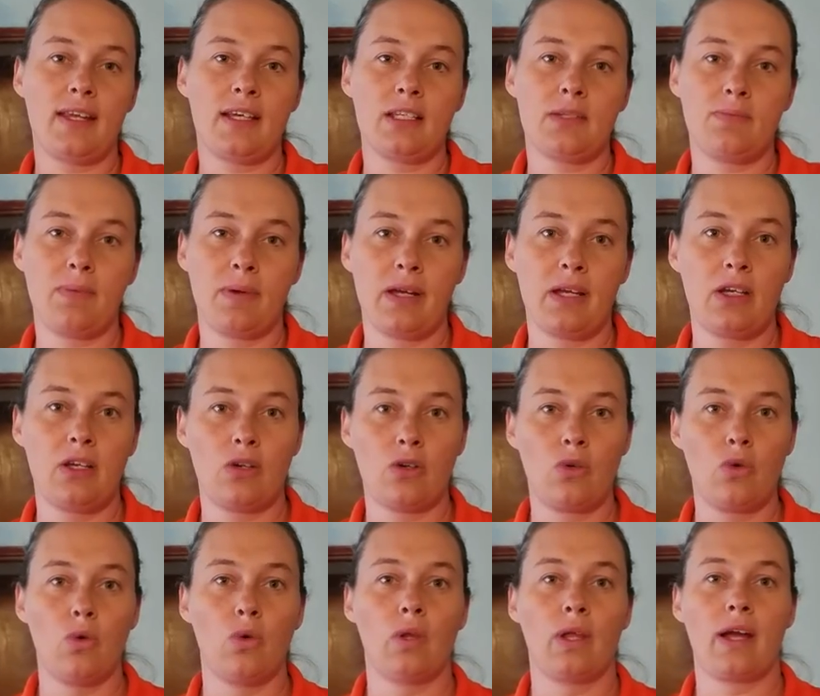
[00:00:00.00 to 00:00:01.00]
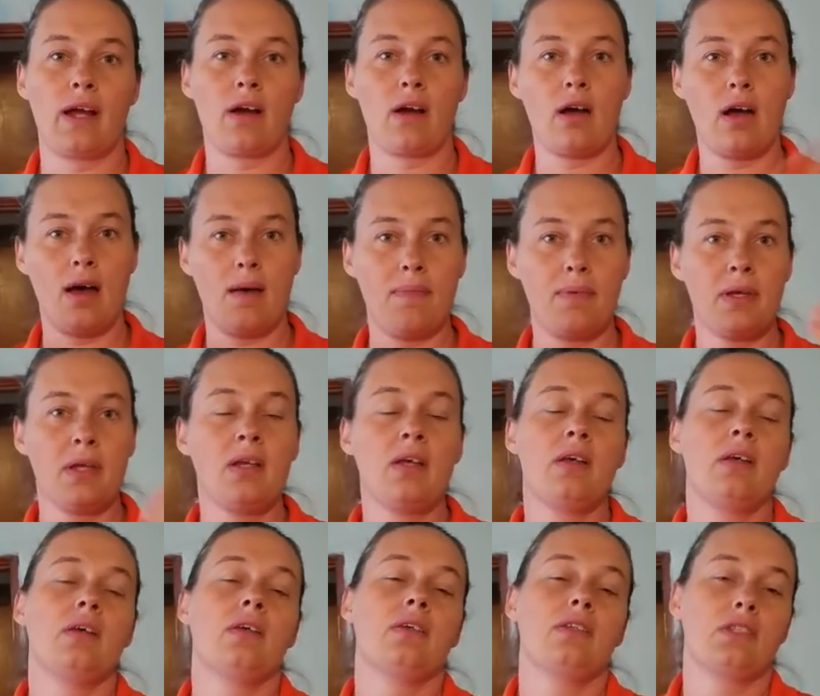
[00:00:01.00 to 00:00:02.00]
is bringing your cool air up.
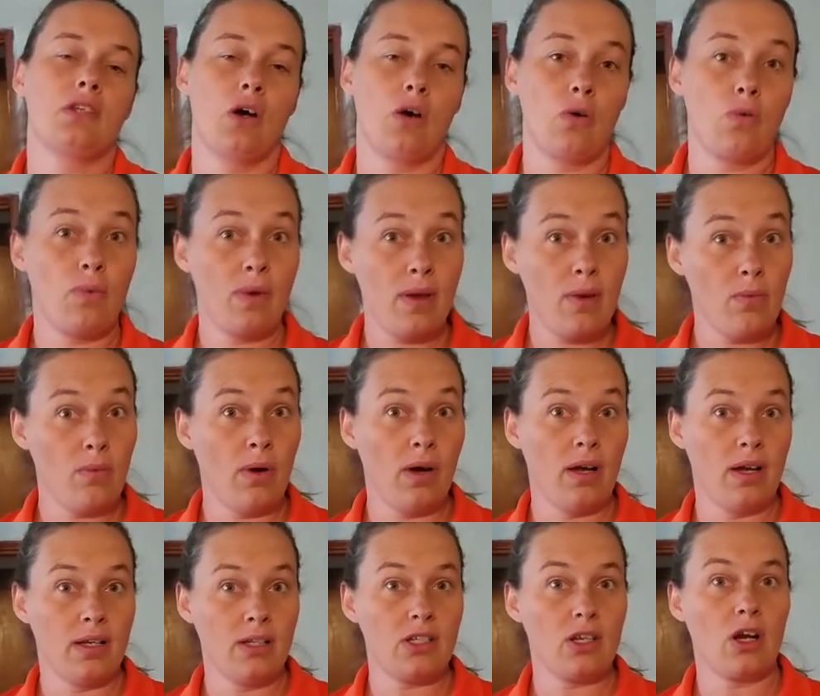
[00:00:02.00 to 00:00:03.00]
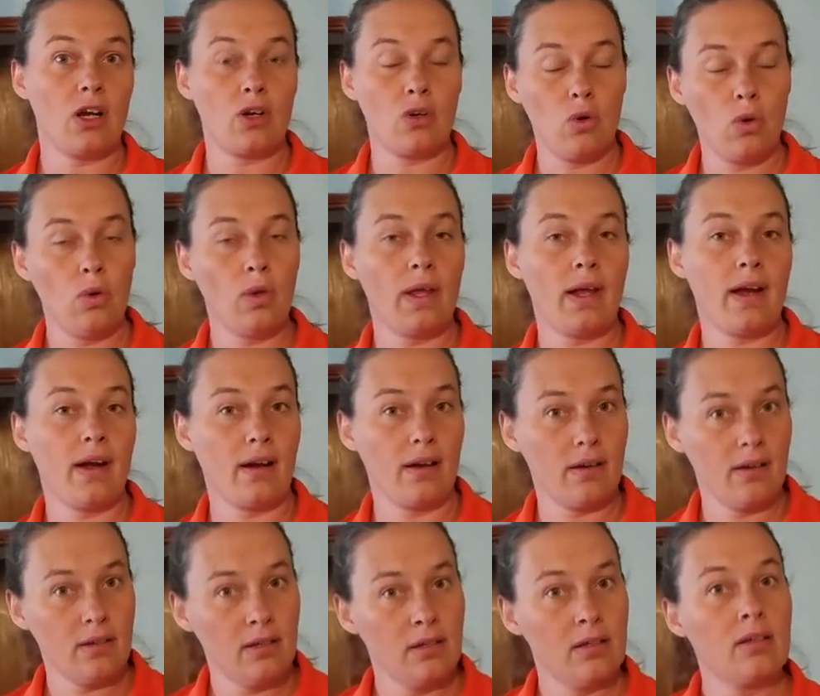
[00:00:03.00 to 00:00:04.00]
So we want our cool
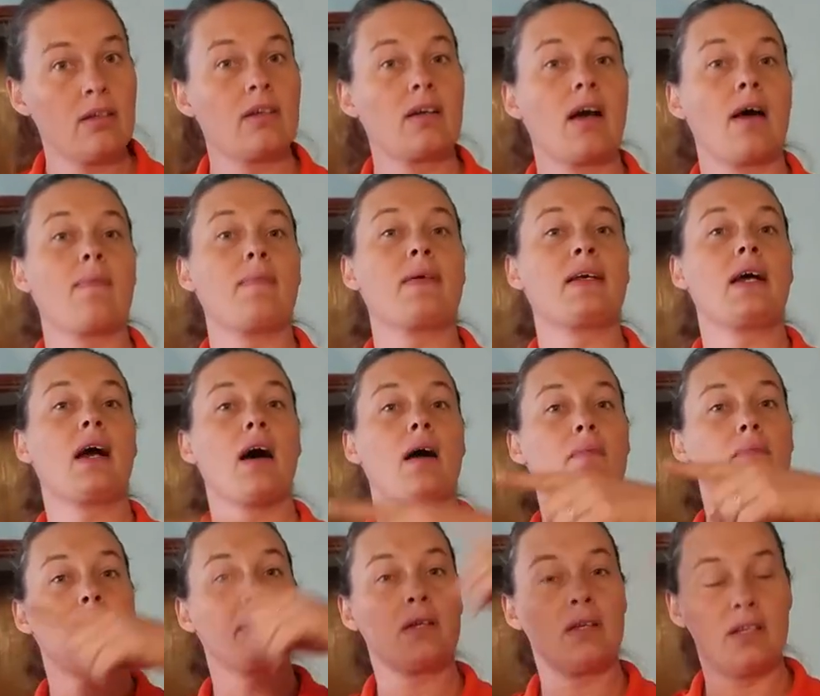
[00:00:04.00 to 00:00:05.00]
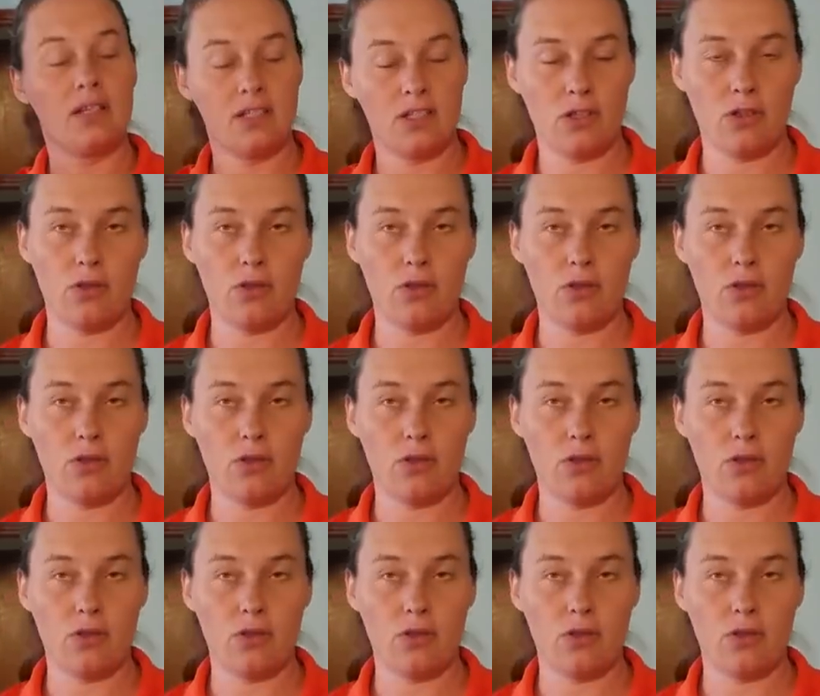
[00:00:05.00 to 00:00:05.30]
air coming up into the